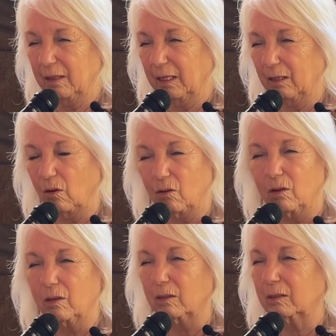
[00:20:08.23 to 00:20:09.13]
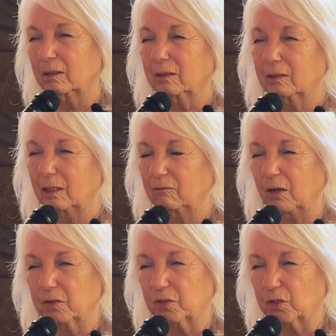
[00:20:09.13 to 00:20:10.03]
that all
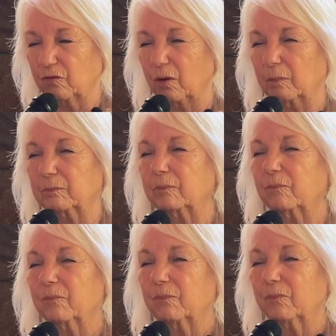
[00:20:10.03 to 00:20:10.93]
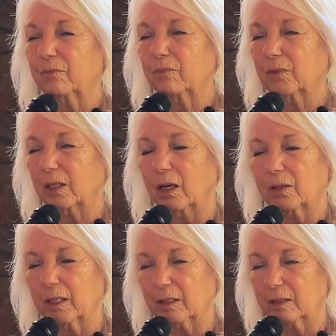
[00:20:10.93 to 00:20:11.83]
arises from the
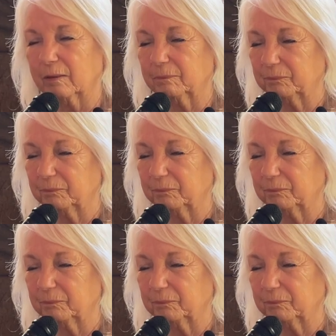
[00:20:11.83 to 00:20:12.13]
Godhead,